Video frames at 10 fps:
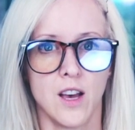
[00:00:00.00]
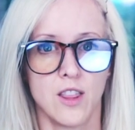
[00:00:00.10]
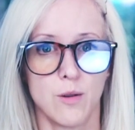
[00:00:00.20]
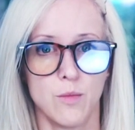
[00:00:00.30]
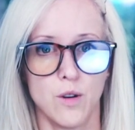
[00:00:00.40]

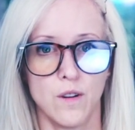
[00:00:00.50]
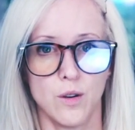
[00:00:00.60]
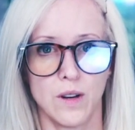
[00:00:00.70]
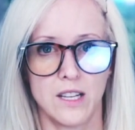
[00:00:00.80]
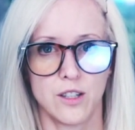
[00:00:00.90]
The movie
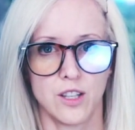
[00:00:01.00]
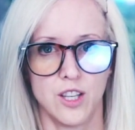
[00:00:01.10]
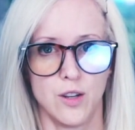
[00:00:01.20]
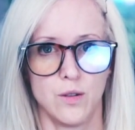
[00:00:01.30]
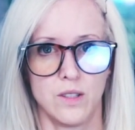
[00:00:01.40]
render
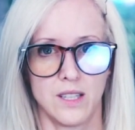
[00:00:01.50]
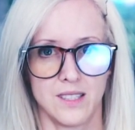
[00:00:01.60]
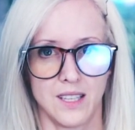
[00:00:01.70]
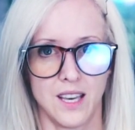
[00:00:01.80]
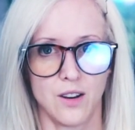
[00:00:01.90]
queue does
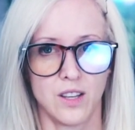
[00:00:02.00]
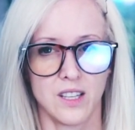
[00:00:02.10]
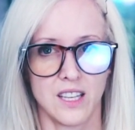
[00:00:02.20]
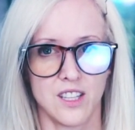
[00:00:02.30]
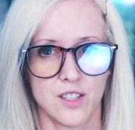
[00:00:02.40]
a
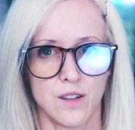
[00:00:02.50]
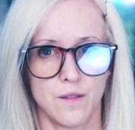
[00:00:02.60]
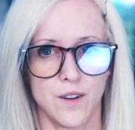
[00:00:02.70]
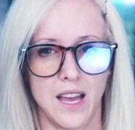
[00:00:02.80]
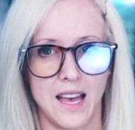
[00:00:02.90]
calculation
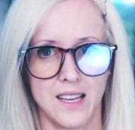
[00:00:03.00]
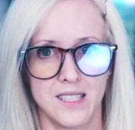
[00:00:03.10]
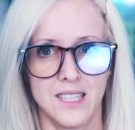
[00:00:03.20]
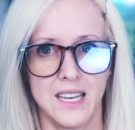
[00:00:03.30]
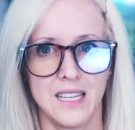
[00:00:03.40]
for
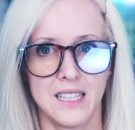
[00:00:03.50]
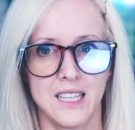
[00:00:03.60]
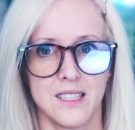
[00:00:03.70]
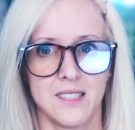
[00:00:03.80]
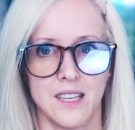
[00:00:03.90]

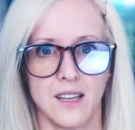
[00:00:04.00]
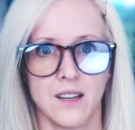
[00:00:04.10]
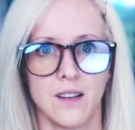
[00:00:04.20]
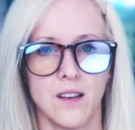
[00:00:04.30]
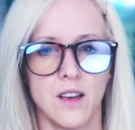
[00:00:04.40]
anti-aliasing.
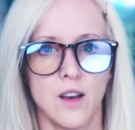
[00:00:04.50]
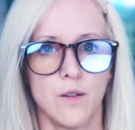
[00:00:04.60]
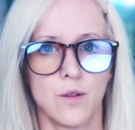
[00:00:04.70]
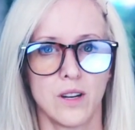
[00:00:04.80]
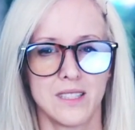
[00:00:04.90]

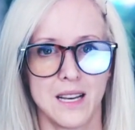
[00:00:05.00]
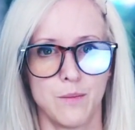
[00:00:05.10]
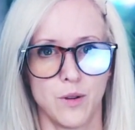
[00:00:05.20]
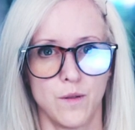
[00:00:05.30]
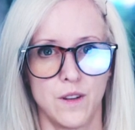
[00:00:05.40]
For
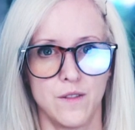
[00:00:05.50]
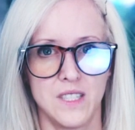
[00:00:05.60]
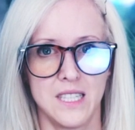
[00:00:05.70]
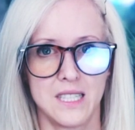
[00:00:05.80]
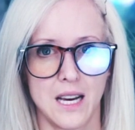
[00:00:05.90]
example,
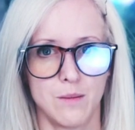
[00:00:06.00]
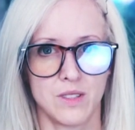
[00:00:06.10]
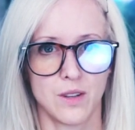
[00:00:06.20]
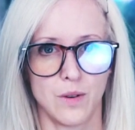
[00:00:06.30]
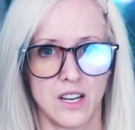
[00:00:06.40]
15 times
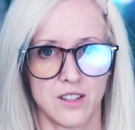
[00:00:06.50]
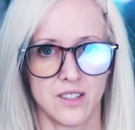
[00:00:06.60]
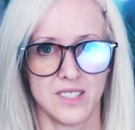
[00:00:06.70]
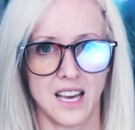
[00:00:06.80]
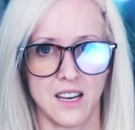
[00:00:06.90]
the render
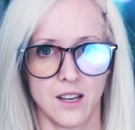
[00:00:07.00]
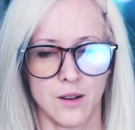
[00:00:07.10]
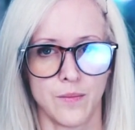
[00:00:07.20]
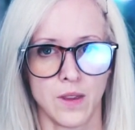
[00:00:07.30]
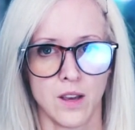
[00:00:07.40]
setting.
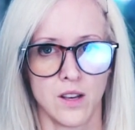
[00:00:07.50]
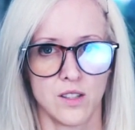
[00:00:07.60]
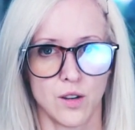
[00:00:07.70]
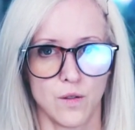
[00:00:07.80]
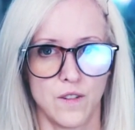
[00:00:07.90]

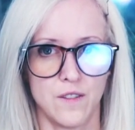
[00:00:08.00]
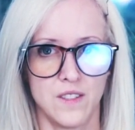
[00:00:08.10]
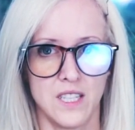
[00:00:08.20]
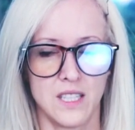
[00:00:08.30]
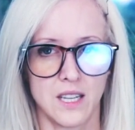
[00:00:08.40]
So
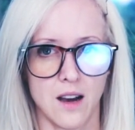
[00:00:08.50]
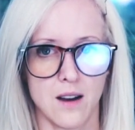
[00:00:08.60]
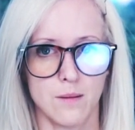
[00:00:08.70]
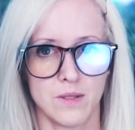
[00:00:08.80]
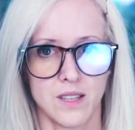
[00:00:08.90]
15
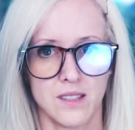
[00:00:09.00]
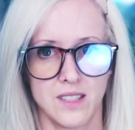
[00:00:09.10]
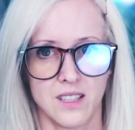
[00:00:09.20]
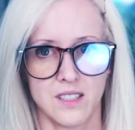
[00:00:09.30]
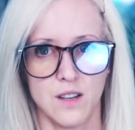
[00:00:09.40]
times
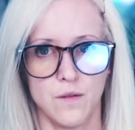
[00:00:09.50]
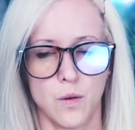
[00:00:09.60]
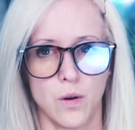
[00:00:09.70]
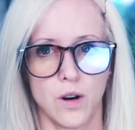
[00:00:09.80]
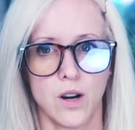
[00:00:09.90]

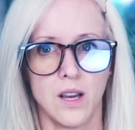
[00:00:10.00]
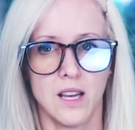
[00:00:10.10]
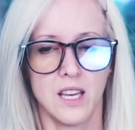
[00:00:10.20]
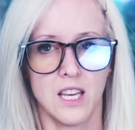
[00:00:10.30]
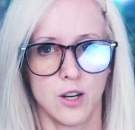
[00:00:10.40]
64
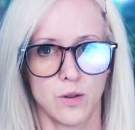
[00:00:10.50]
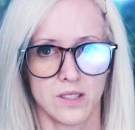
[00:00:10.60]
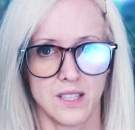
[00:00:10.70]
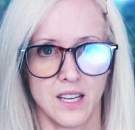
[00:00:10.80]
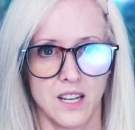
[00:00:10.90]
equals
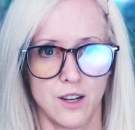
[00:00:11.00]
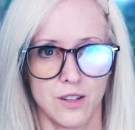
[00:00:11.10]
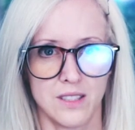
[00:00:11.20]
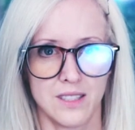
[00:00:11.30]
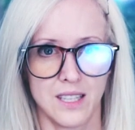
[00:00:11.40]

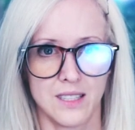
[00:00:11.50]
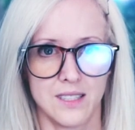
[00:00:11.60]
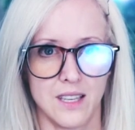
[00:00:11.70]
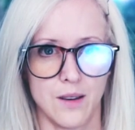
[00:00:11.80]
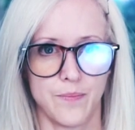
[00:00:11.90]

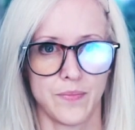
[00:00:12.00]
960.